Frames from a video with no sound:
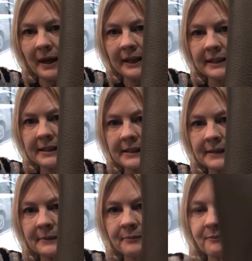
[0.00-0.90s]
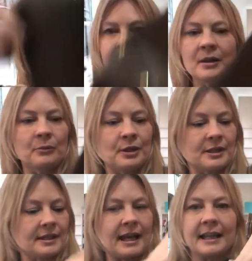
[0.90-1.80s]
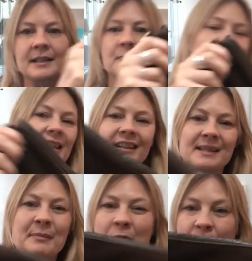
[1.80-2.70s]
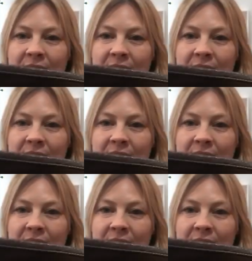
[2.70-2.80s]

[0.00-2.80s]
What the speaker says: base, which is again brilliant, it's a bit more